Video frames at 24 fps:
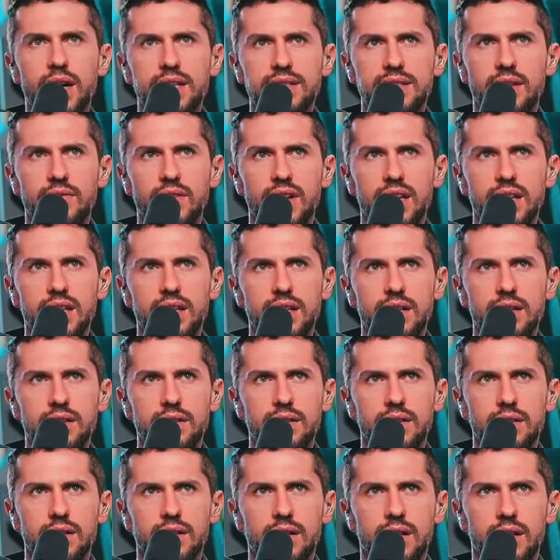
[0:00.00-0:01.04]
you guys have
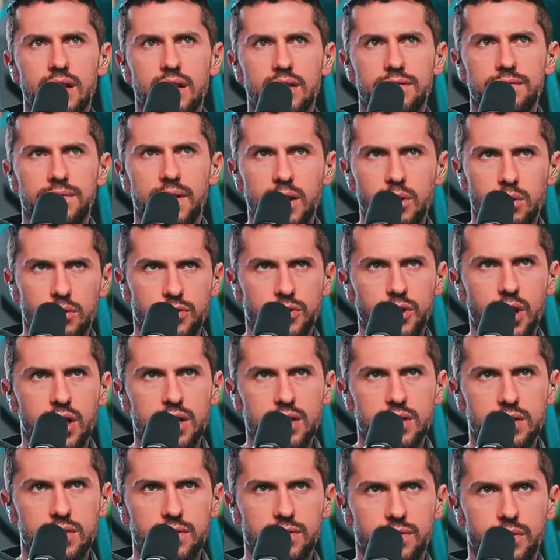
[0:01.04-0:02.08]
any final
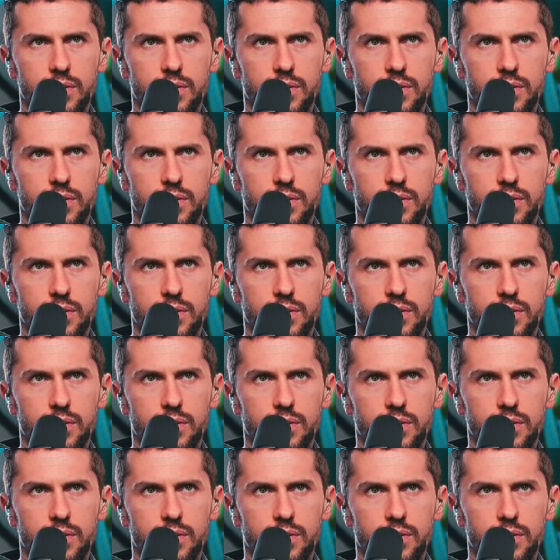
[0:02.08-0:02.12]
thoughts